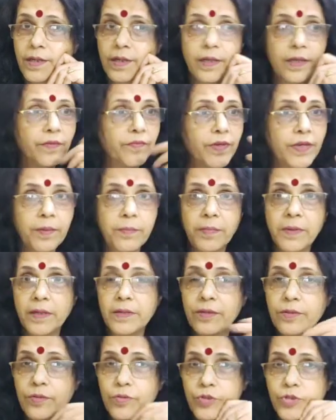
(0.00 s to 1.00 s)
giving
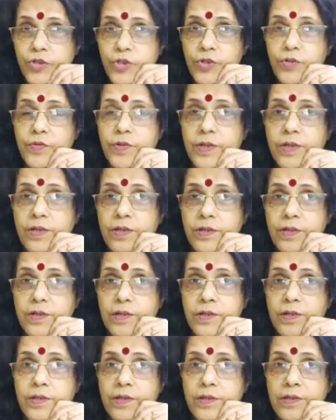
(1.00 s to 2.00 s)
birth to children,
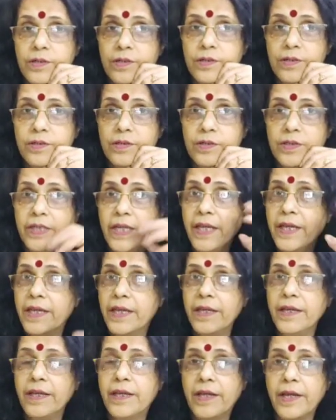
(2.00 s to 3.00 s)

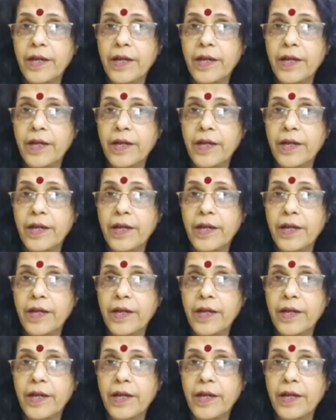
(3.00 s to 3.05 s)
taking